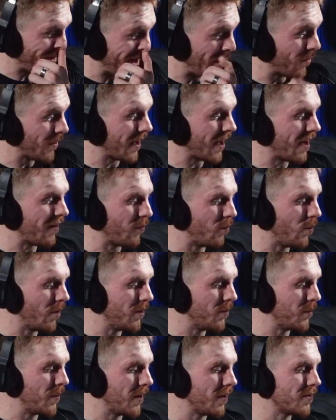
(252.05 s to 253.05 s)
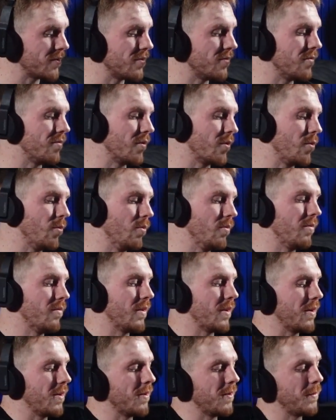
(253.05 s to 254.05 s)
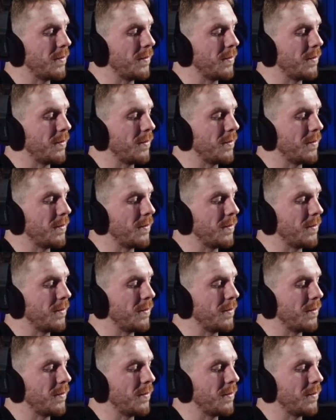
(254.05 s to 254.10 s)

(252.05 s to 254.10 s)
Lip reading: I only have one person for Goldfinger.